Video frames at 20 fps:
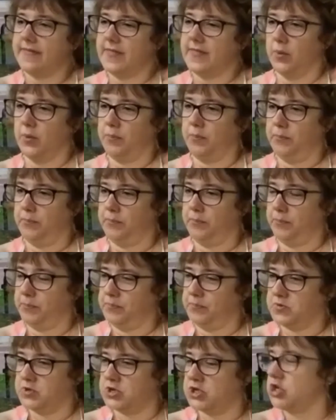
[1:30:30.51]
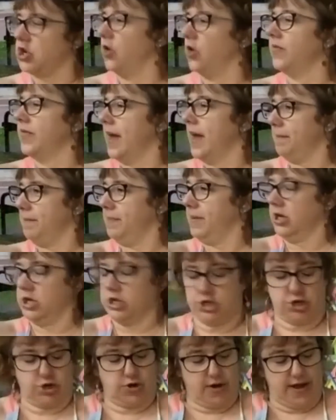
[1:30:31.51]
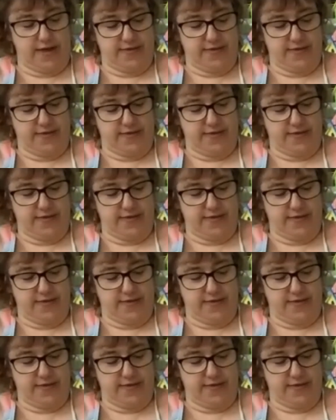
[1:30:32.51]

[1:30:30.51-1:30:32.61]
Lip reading: they'll show that picture,